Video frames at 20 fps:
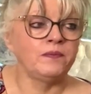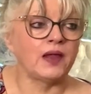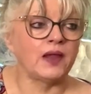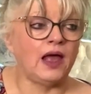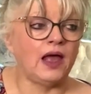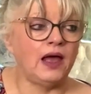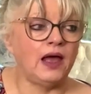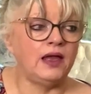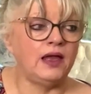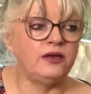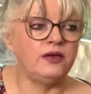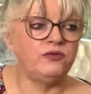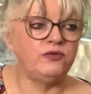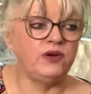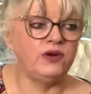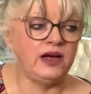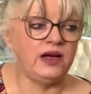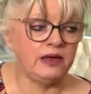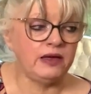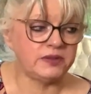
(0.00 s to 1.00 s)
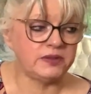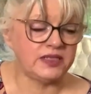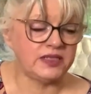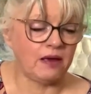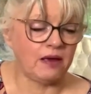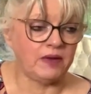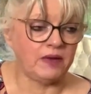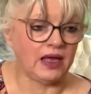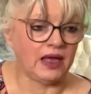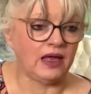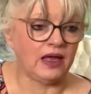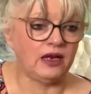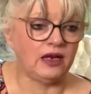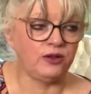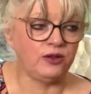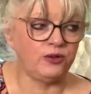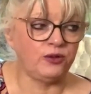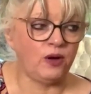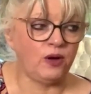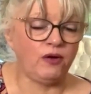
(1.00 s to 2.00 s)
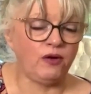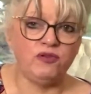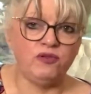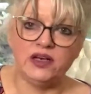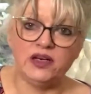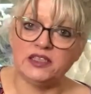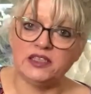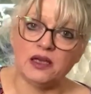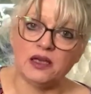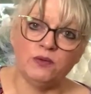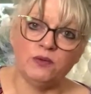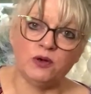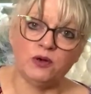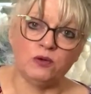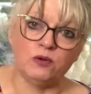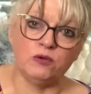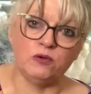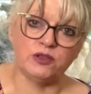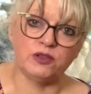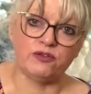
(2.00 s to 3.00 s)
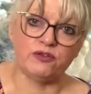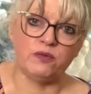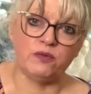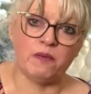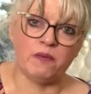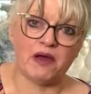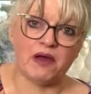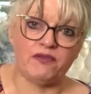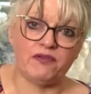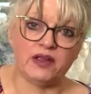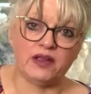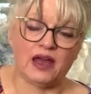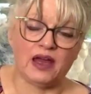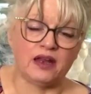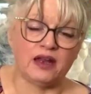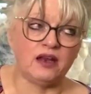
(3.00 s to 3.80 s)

and really upset me. And I thought, I really don't want to order from them ever again.